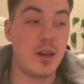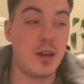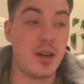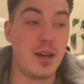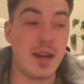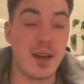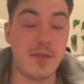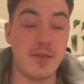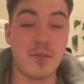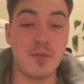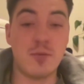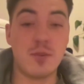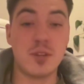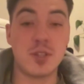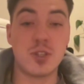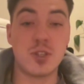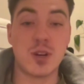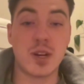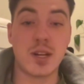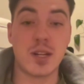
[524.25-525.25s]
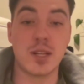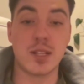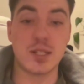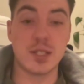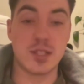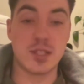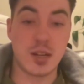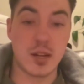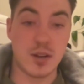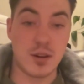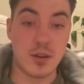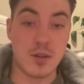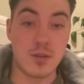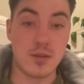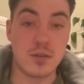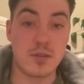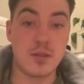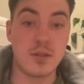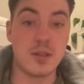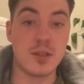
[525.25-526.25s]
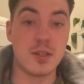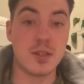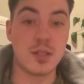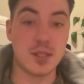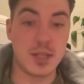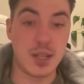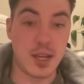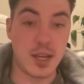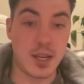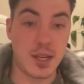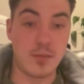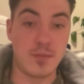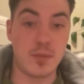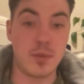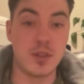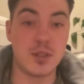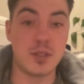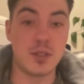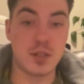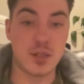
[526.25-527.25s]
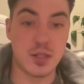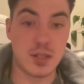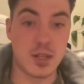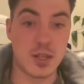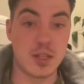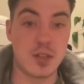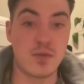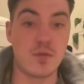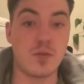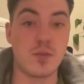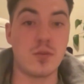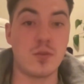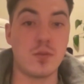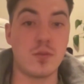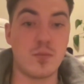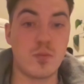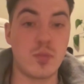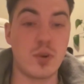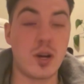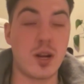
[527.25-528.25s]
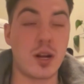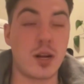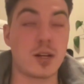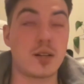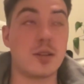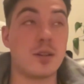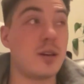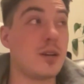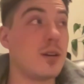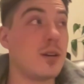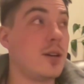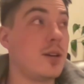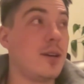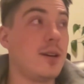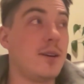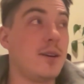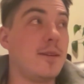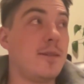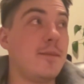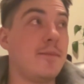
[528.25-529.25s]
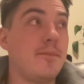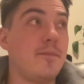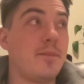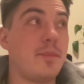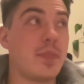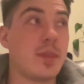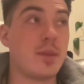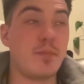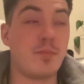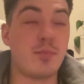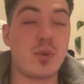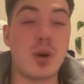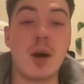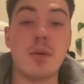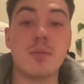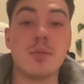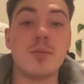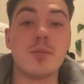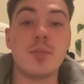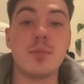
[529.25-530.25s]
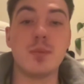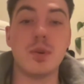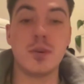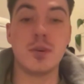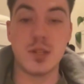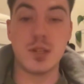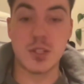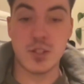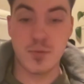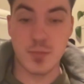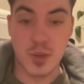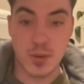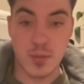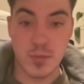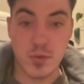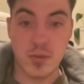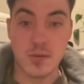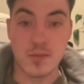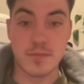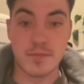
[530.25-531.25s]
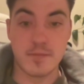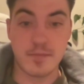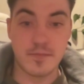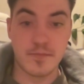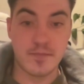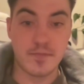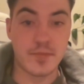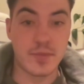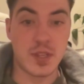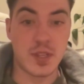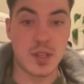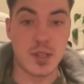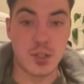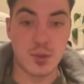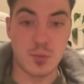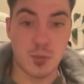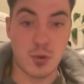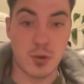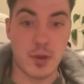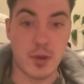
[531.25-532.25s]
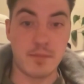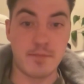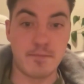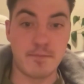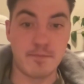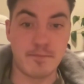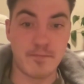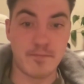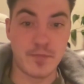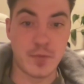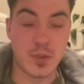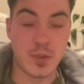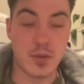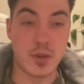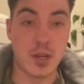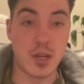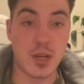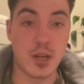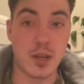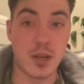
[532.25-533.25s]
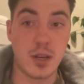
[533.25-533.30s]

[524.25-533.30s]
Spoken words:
Everyone's trying to sell the same successful product. Probably millions of people at this point, okay?